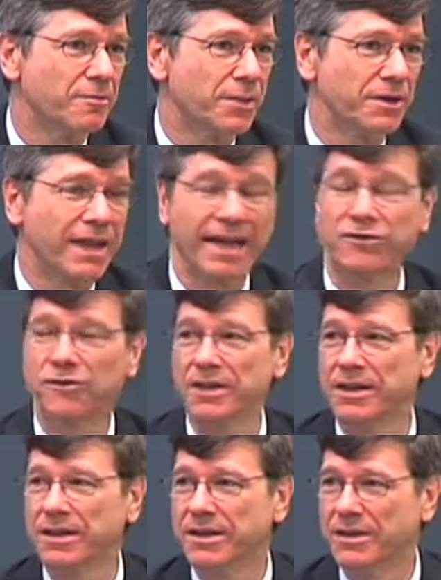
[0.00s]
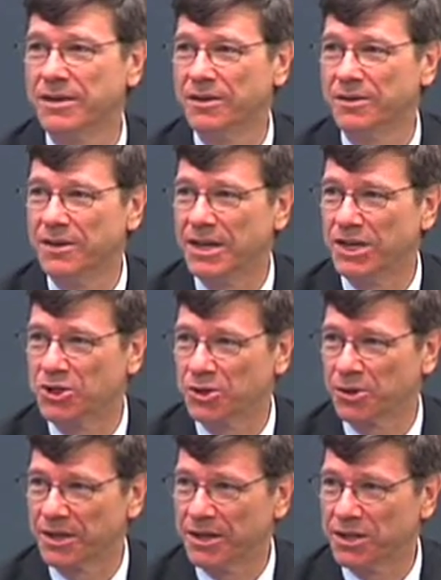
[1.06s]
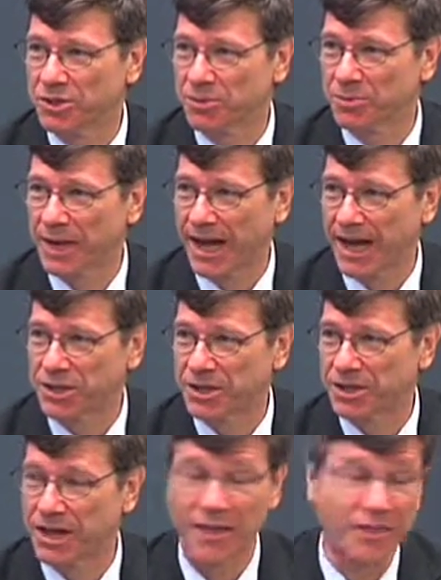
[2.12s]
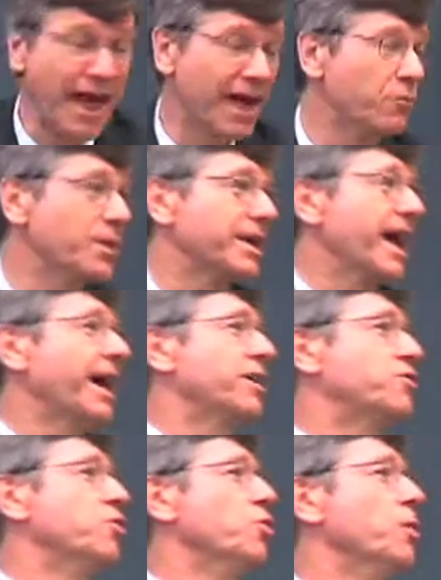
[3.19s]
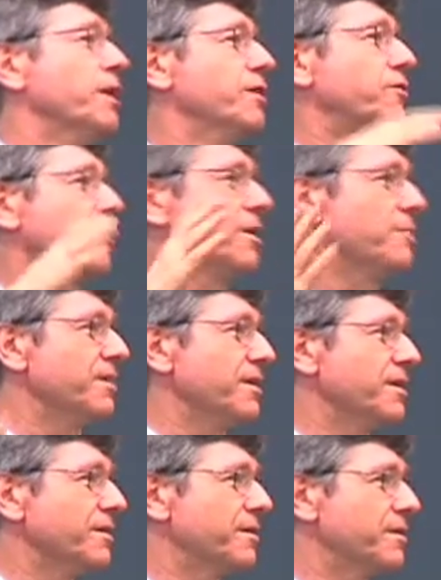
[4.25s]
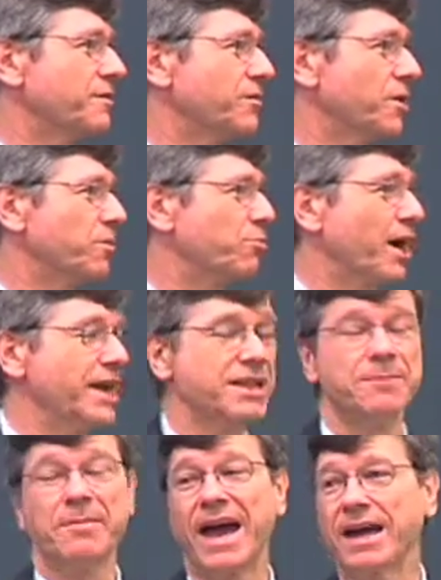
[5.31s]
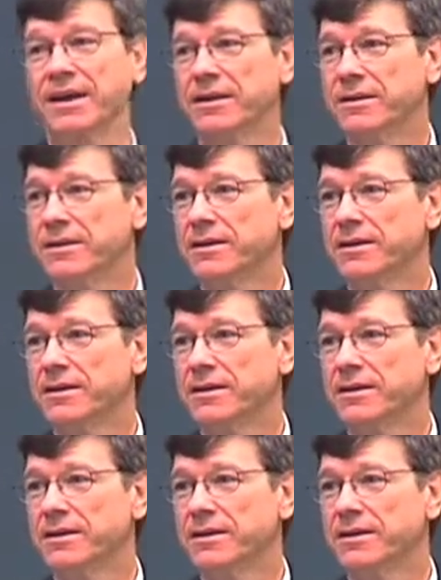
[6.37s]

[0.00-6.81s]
But that's the knee-jerk initial reaction. And then we can't do it. It's going to break the bank.